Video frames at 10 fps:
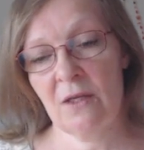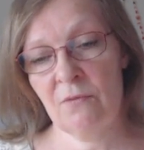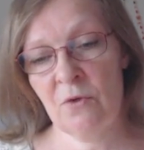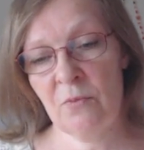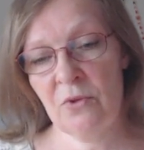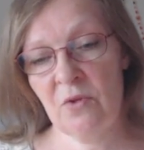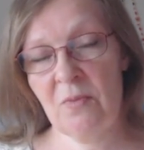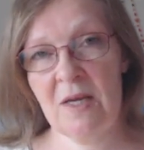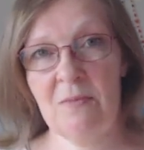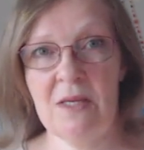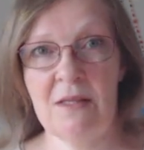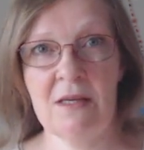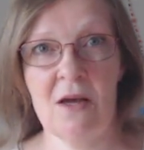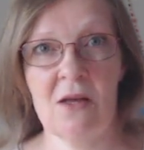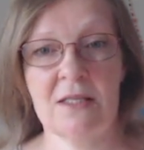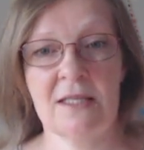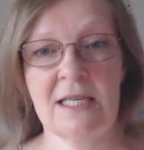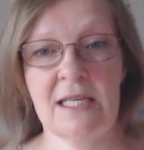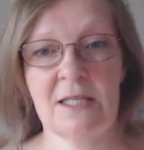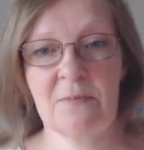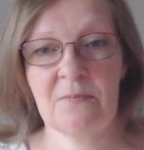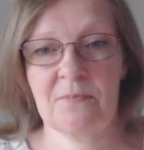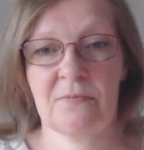if you put the baby in the car seat,